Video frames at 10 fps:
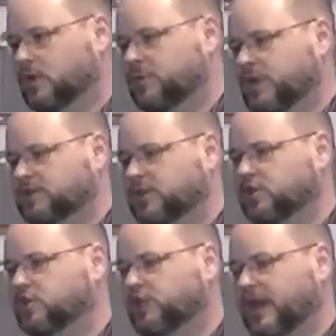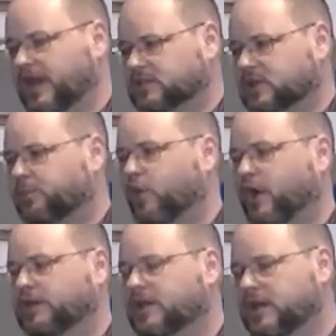because he knew that at some
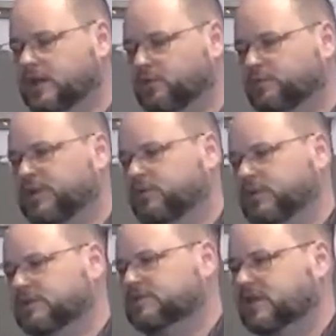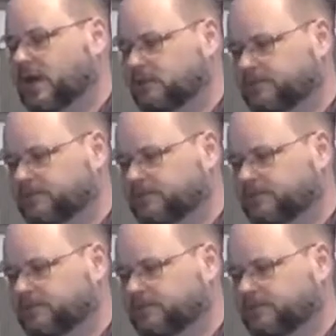point he would be with his son.